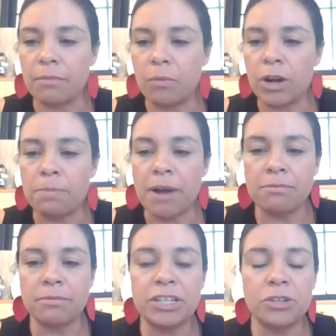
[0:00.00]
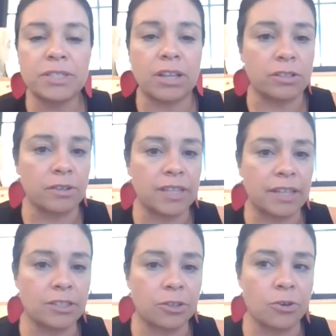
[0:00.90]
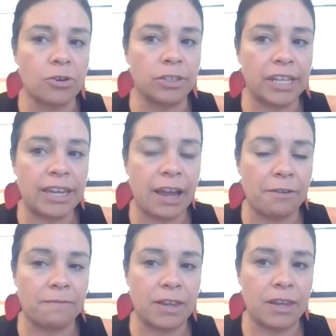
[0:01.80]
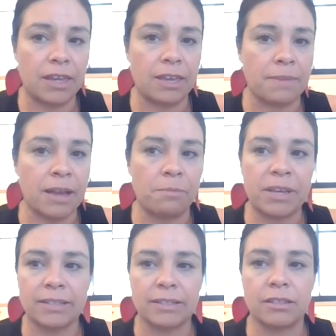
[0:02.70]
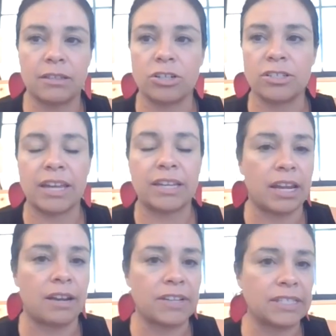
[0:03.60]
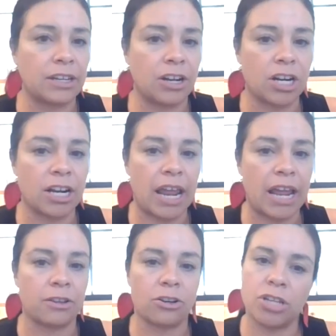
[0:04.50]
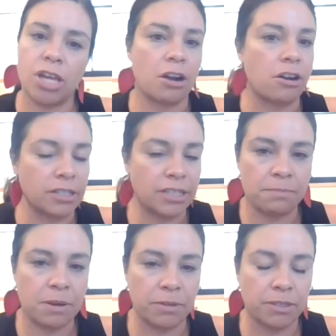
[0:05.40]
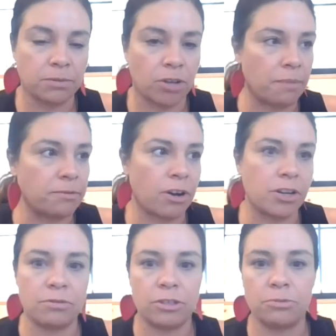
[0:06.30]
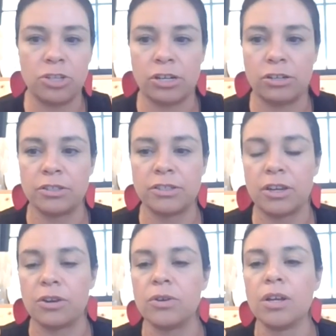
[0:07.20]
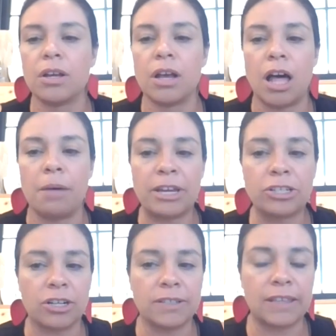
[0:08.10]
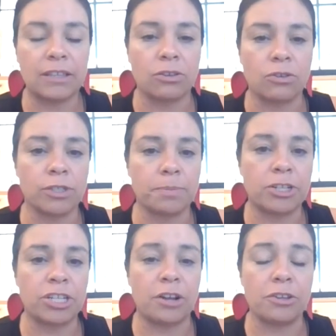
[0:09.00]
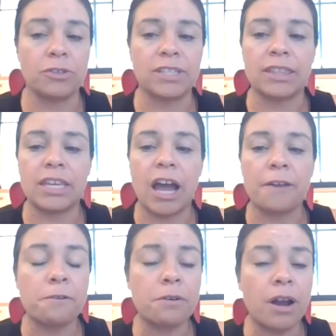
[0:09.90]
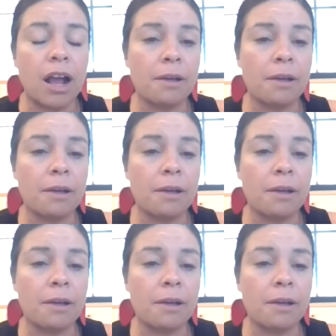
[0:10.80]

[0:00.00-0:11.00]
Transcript: what I'll probably do is also send this Google link out and via email, because there's like 10 of us in here today and there's 110 people subscribed to our YouTube channel. So I'll make sure and send this Google spreadsheet out, use it. The other